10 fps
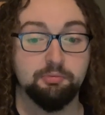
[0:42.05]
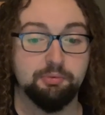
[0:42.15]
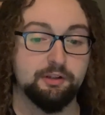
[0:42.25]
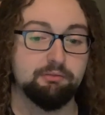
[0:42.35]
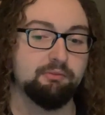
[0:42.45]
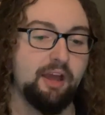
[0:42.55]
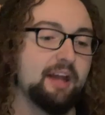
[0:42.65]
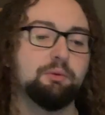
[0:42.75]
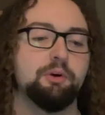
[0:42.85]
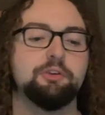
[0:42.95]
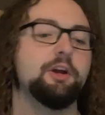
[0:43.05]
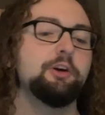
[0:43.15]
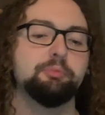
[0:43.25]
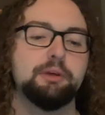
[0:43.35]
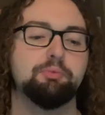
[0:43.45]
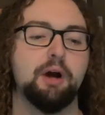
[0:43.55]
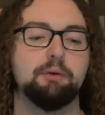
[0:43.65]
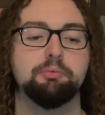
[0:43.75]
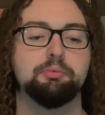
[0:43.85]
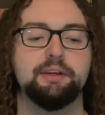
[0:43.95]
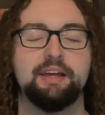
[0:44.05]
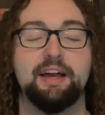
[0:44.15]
but anyone who knows me probably